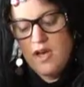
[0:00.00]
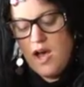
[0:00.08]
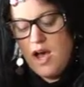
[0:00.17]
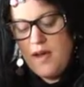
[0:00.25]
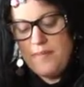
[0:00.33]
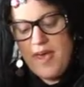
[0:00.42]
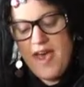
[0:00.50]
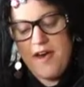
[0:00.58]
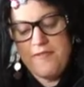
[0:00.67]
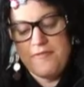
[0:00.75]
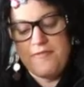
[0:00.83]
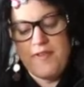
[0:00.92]
um,
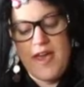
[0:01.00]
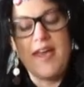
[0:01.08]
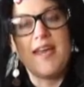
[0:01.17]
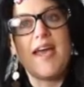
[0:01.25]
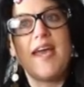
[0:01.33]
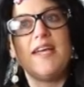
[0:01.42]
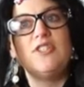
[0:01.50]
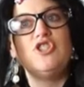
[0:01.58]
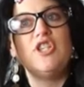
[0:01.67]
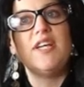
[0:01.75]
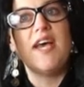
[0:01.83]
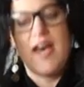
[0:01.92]

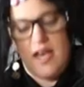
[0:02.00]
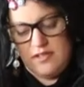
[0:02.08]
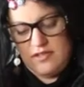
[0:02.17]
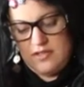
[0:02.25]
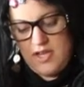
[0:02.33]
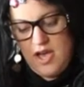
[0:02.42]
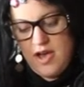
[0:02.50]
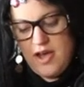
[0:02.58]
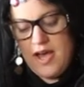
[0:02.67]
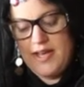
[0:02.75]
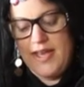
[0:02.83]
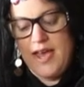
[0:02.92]
FAAGS, uh,
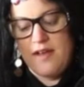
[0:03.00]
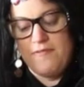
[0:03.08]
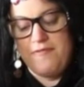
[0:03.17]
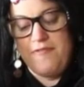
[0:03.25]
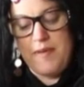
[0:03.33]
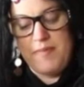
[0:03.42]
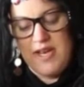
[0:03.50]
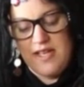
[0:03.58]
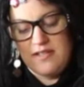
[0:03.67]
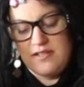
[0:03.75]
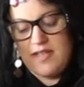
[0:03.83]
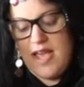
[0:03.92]
again,
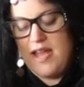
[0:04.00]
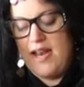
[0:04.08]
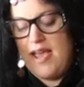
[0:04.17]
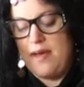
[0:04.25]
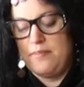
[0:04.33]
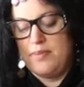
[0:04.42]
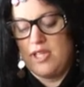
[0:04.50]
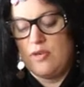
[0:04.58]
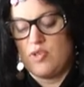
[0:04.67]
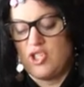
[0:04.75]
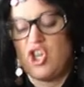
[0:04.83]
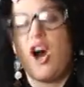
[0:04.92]
Feminist and
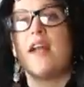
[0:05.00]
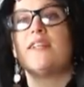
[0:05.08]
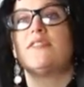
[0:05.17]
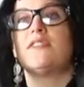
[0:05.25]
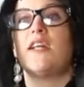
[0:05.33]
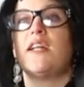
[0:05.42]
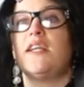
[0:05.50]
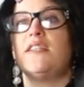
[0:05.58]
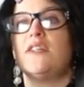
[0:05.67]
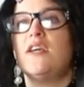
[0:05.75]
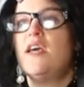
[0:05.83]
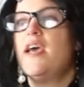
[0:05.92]
Ambiguous Goddess Studies.